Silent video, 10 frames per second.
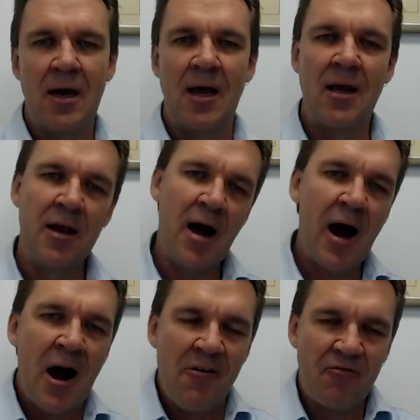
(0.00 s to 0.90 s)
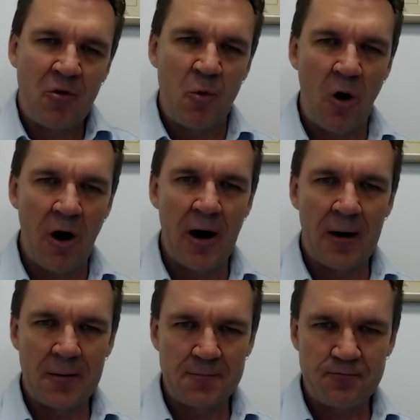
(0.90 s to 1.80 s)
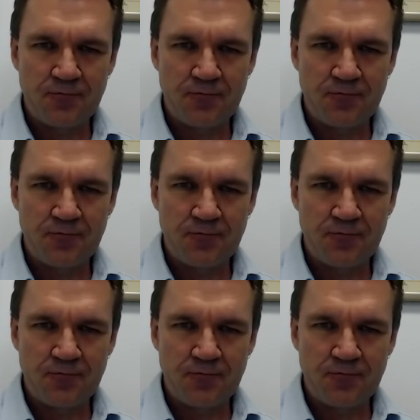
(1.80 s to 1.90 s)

and then after a while